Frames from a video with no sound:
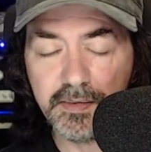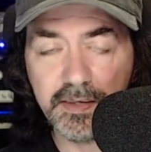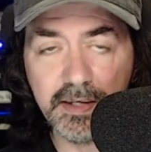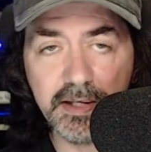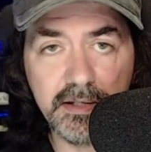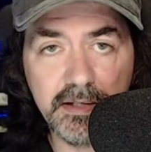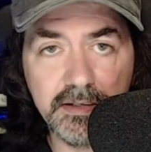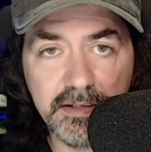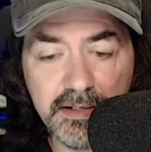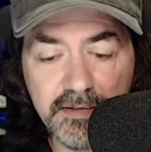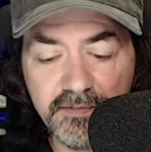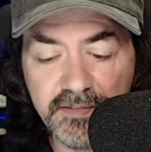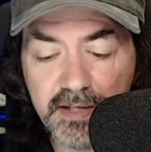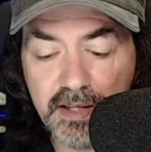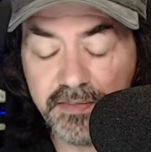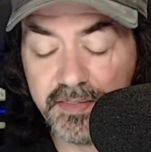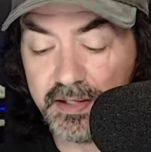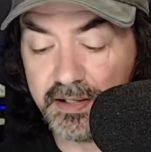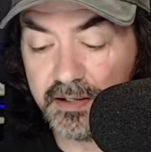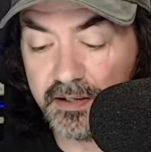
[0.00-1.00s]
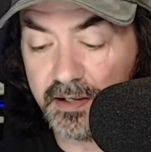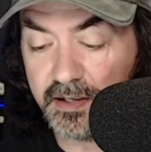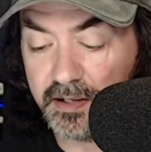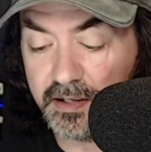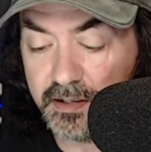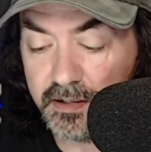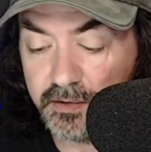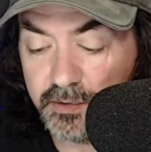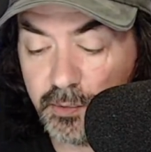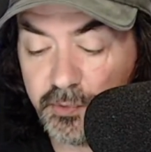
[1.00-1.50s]
They leave nothing,
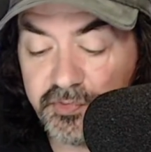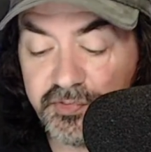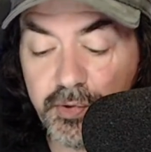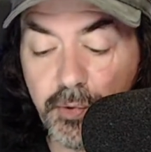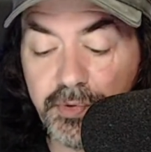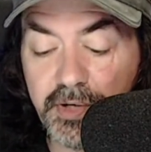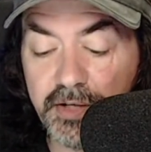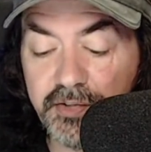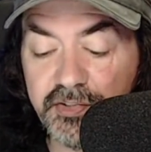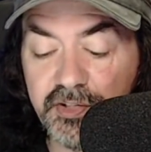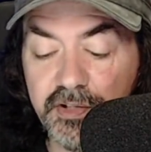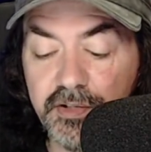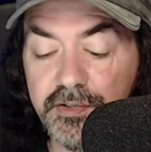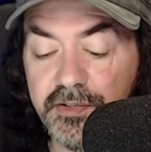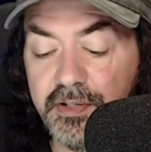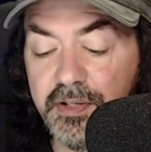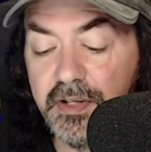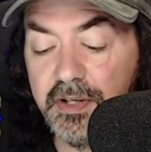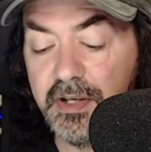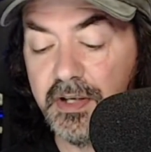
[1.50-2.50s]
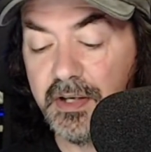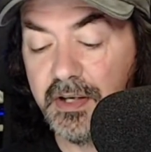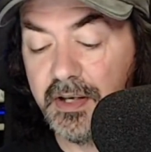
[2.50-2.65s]
no stone unturned.